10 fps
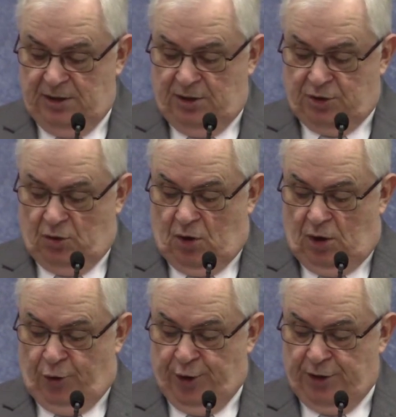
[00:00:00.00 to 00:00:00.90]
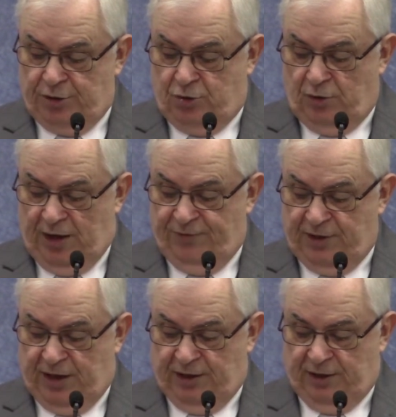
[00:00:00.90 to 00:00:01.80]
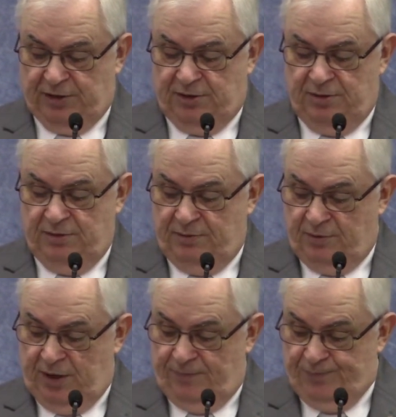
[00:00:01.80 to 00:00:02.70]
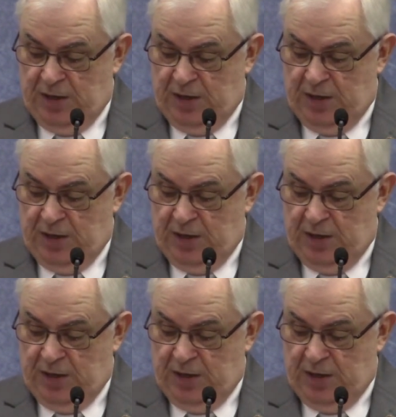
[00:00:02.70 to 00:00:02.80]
So all things to life and godliness, right?